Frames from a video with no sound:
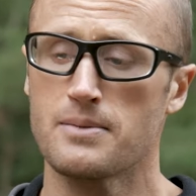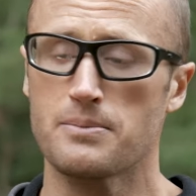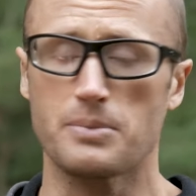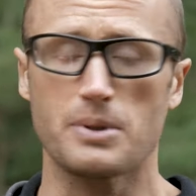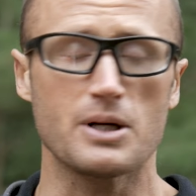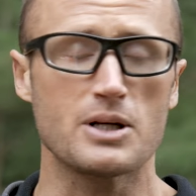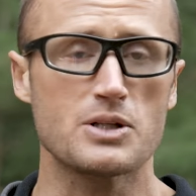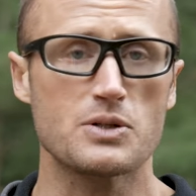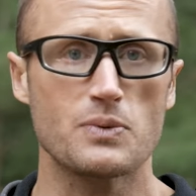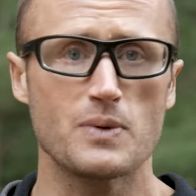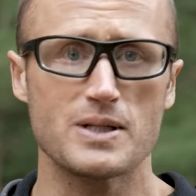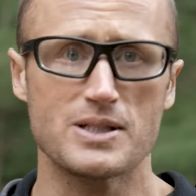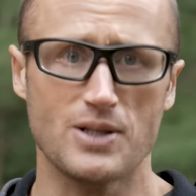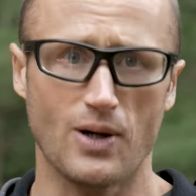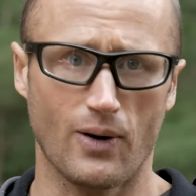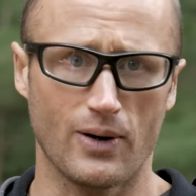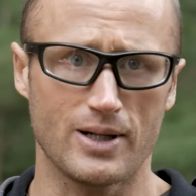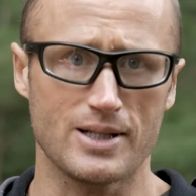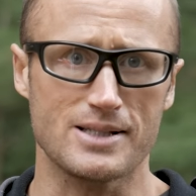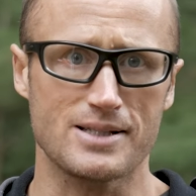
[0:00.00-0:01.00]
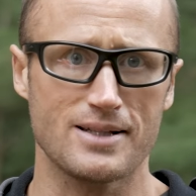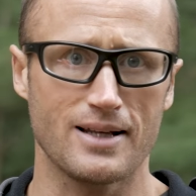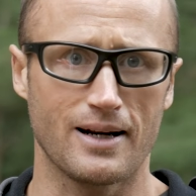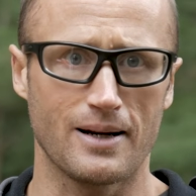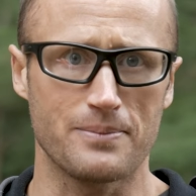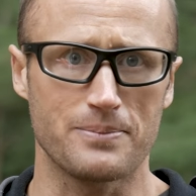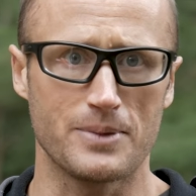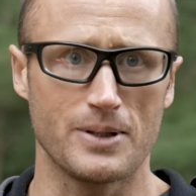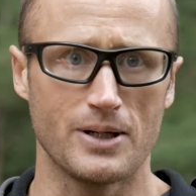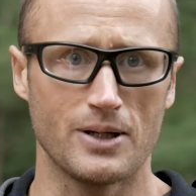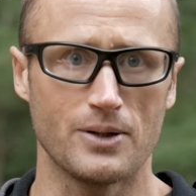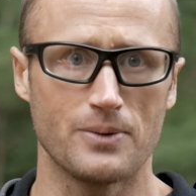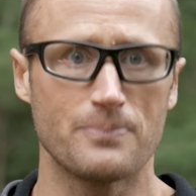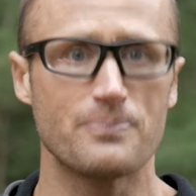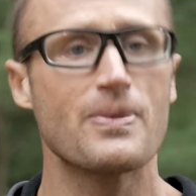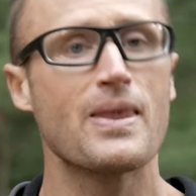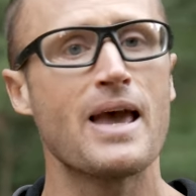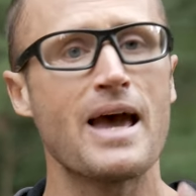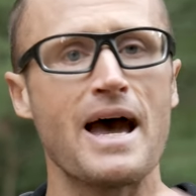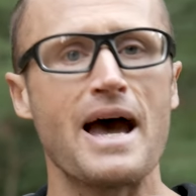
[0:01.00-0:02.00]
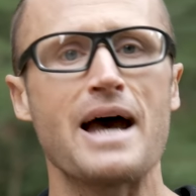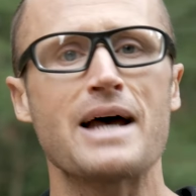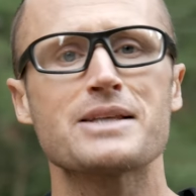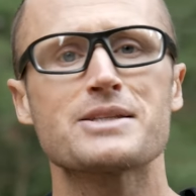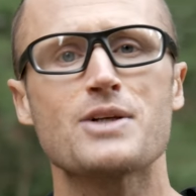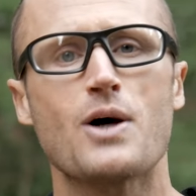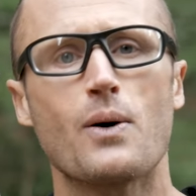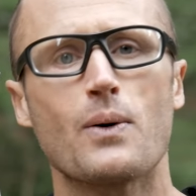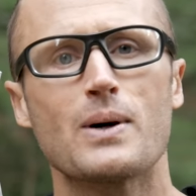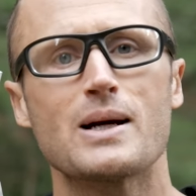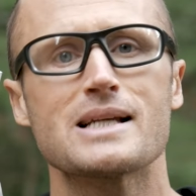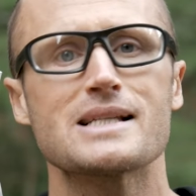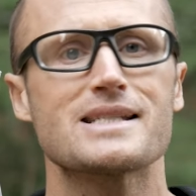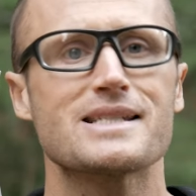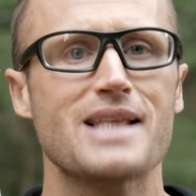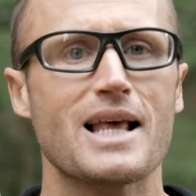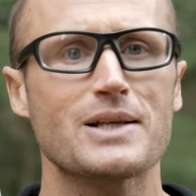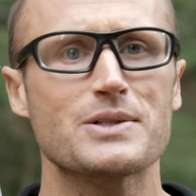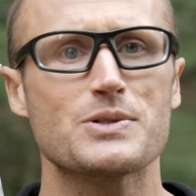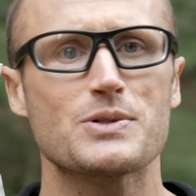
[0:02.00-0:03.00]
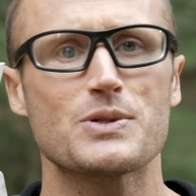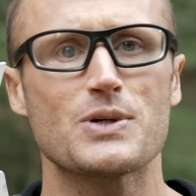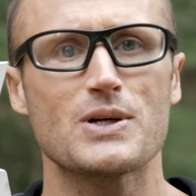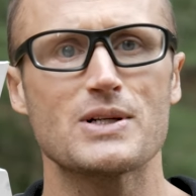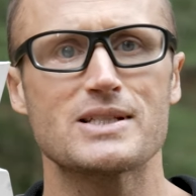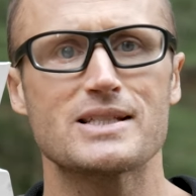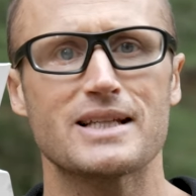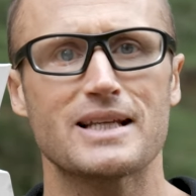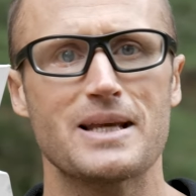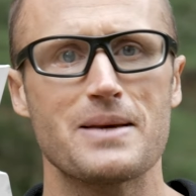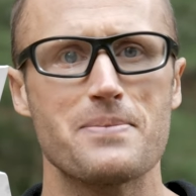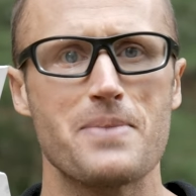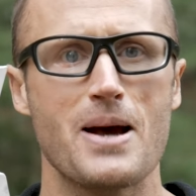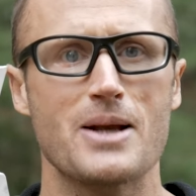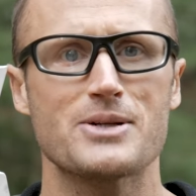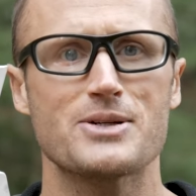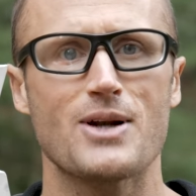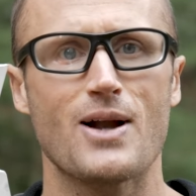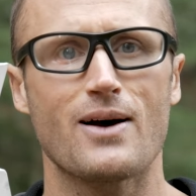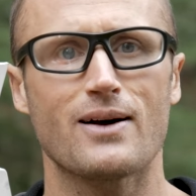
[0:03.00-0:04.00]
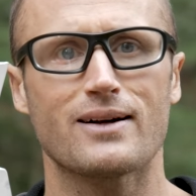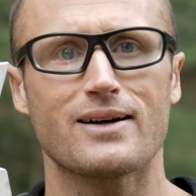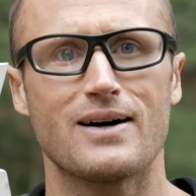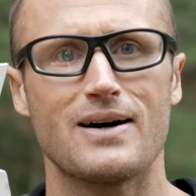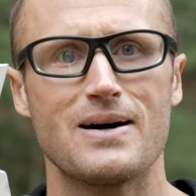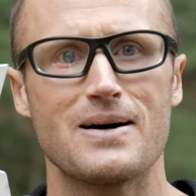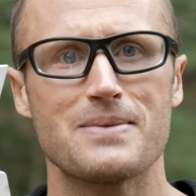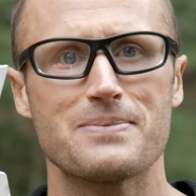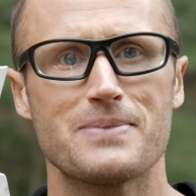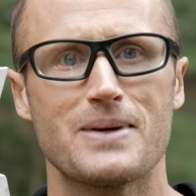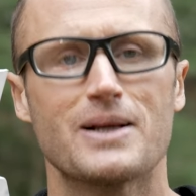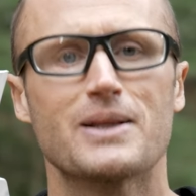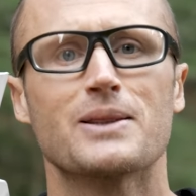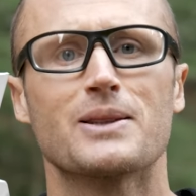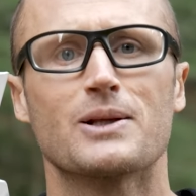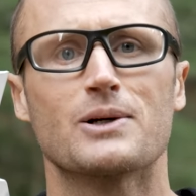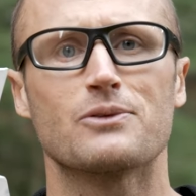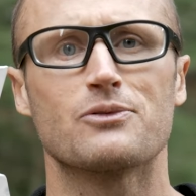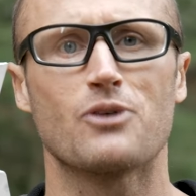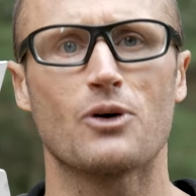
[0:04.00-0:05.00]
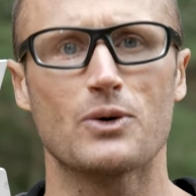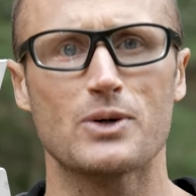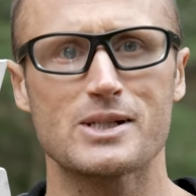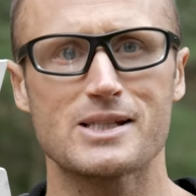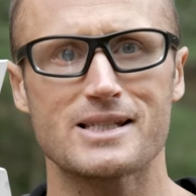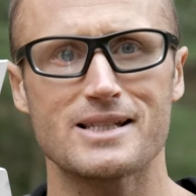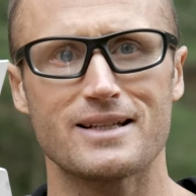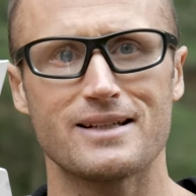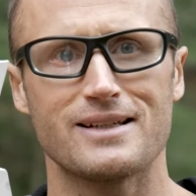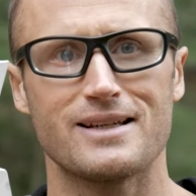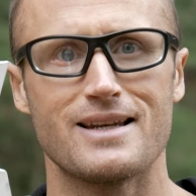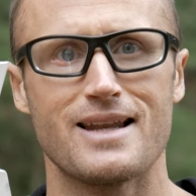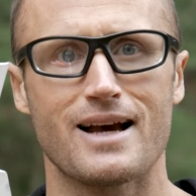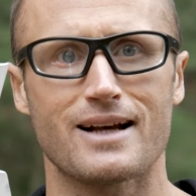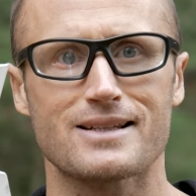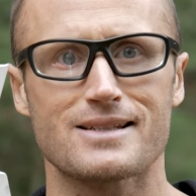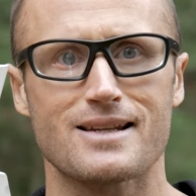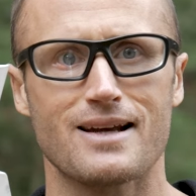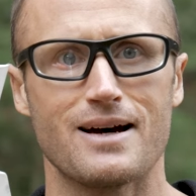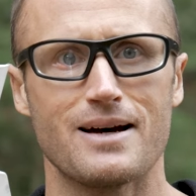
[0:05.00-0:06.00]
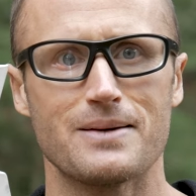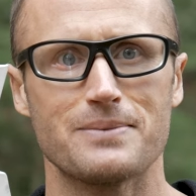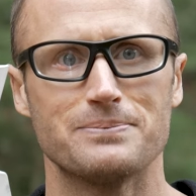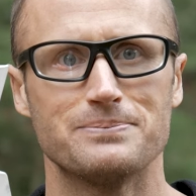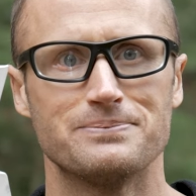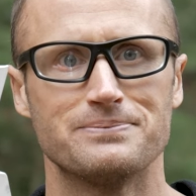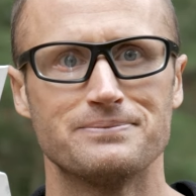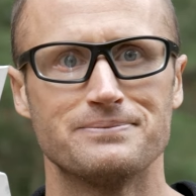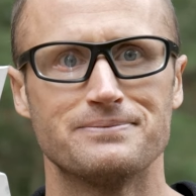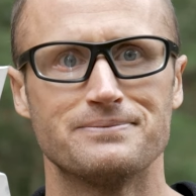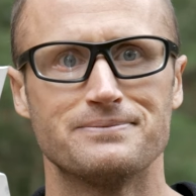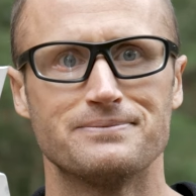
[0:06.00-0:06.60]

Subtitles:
Pretty sweet target setup though. As always, thanks for joining us at kitbadger.com. Look forward to seeing you next time.